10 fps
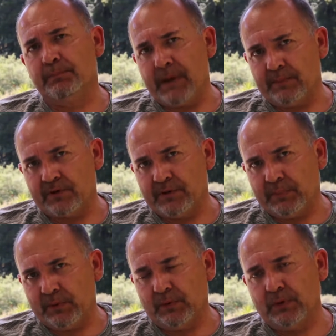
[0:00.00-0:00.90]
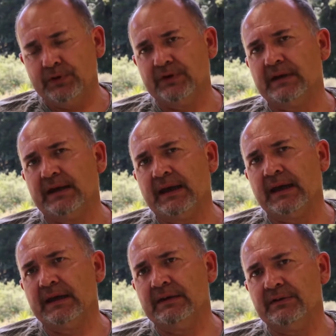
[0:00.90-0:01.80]
member of the board
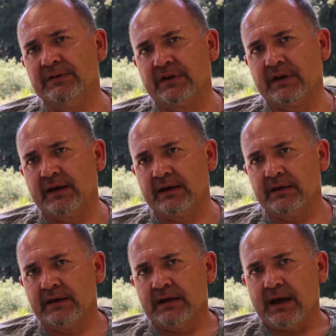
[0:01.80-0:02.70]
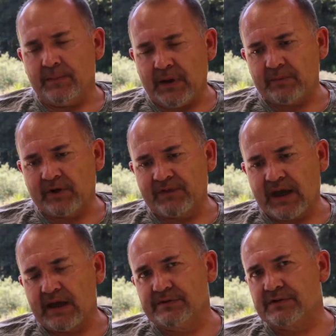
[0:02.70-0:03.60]
and a member of
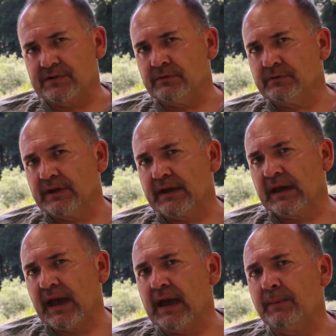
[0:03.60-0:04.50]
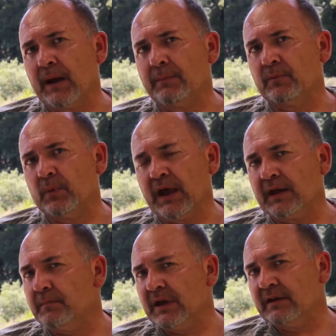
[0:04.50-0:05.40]
council came up, and we had
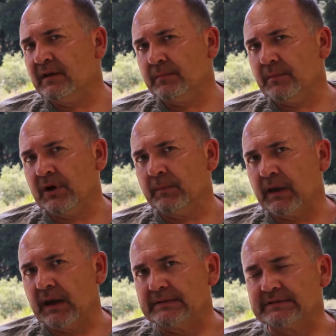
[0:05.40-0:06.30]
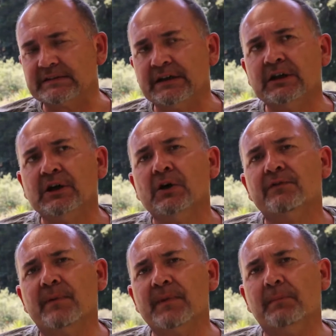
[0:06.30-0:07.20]
a meeting at my place.
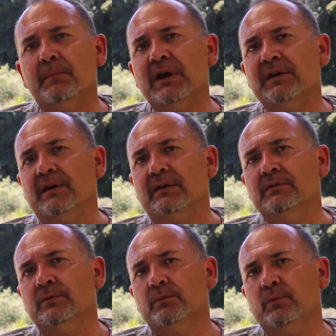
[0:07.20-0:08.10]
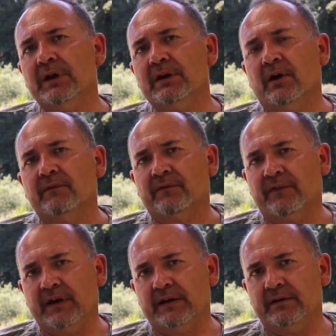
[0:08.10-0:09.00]
From that meeting we got
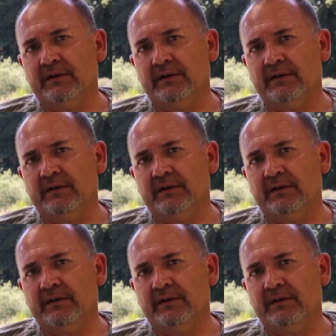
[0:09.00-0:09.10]
fed